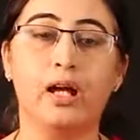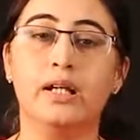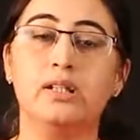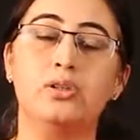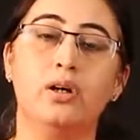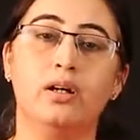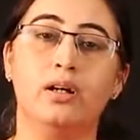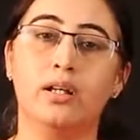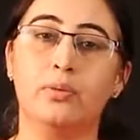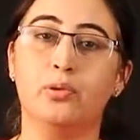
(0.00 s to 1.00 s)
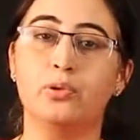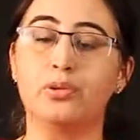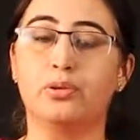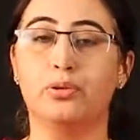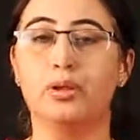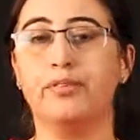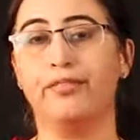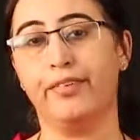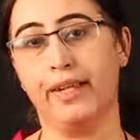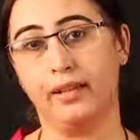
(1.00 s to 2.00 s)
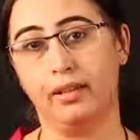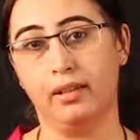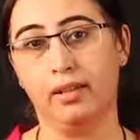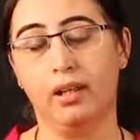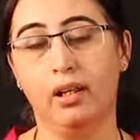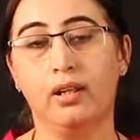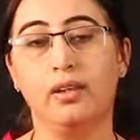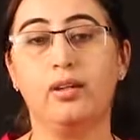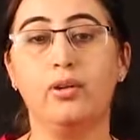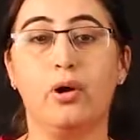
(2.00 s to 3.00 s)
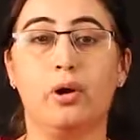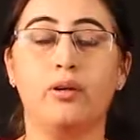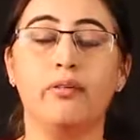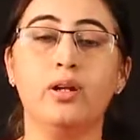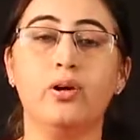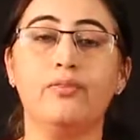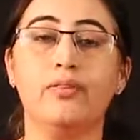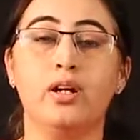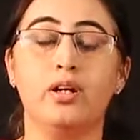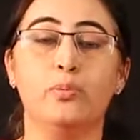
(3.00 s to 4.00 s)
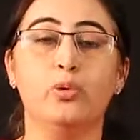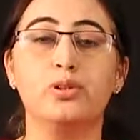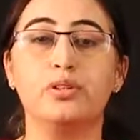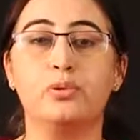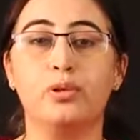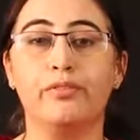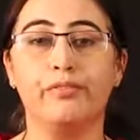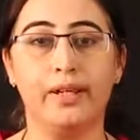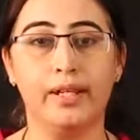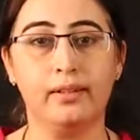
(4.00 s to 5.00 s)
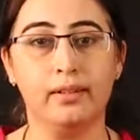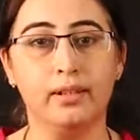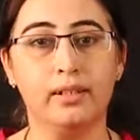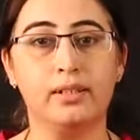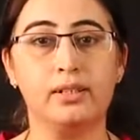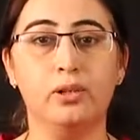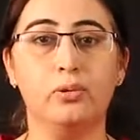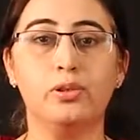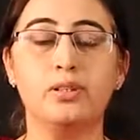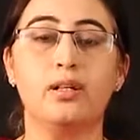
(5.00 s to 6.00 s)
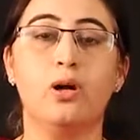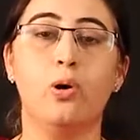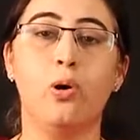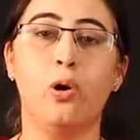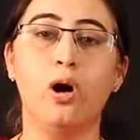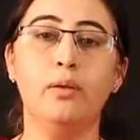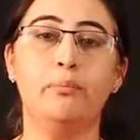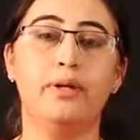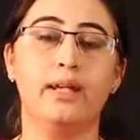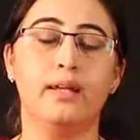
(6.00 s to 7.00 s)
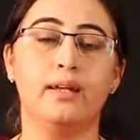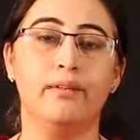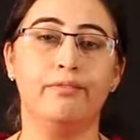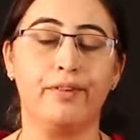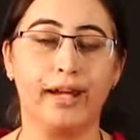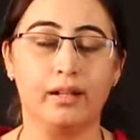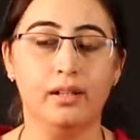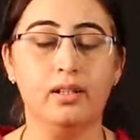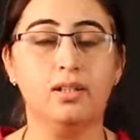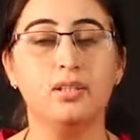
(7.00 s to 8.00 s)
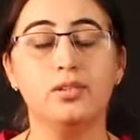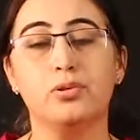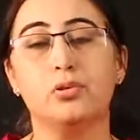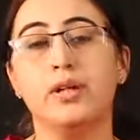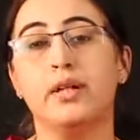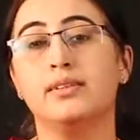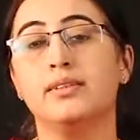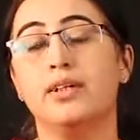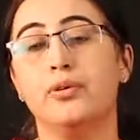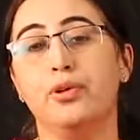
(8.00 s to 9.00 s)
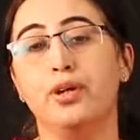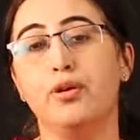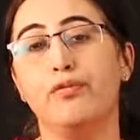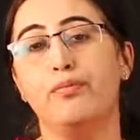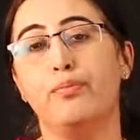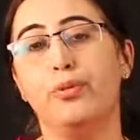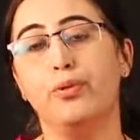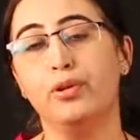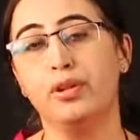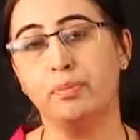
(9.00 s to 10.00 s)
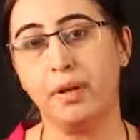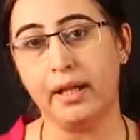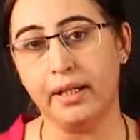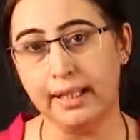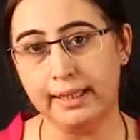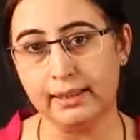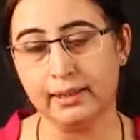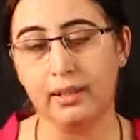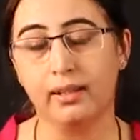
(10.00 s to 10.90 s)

it is your utmost good faith the doctrine of utmost good faith disclose all material fact so it is a duty of both parties